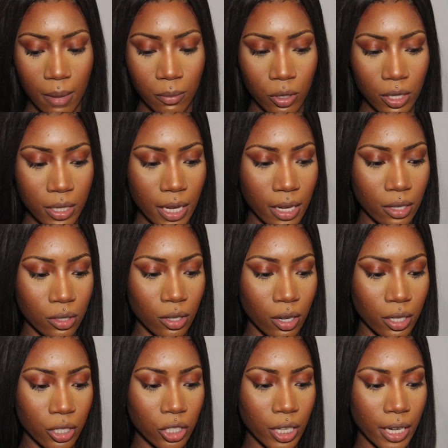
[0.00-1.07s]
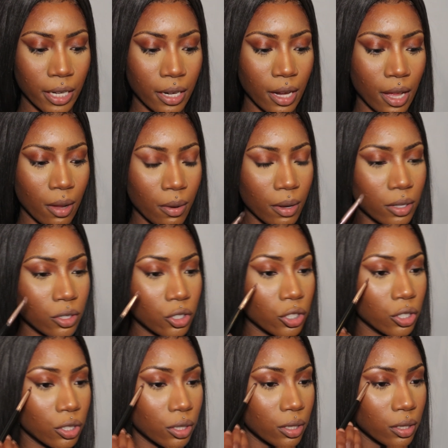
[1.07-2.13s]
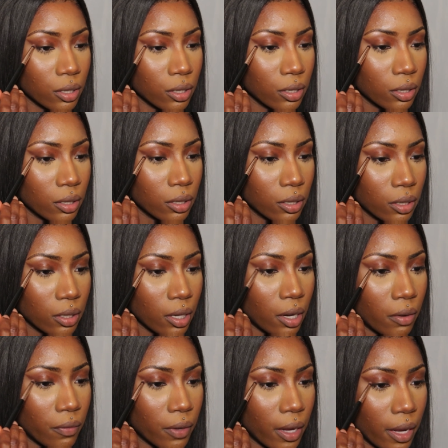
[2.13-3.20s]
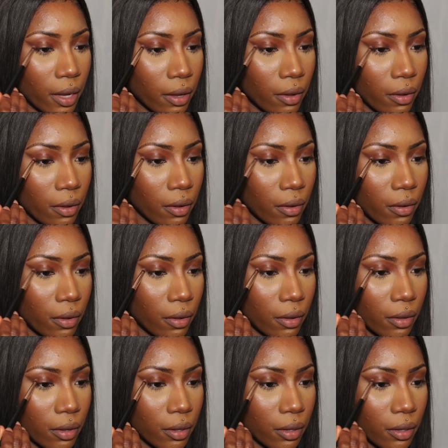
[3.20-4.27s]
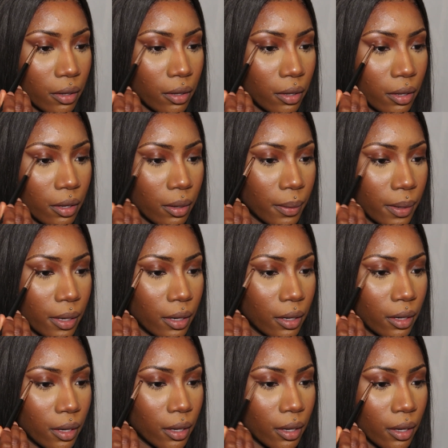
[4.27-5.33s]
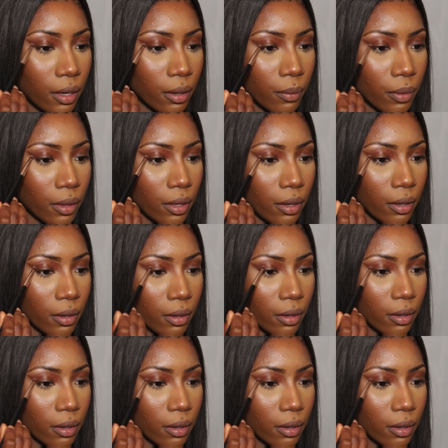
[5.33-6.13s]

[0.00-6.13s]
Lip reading: I'm gonna take a darker shade now and just kind of like go in here with it.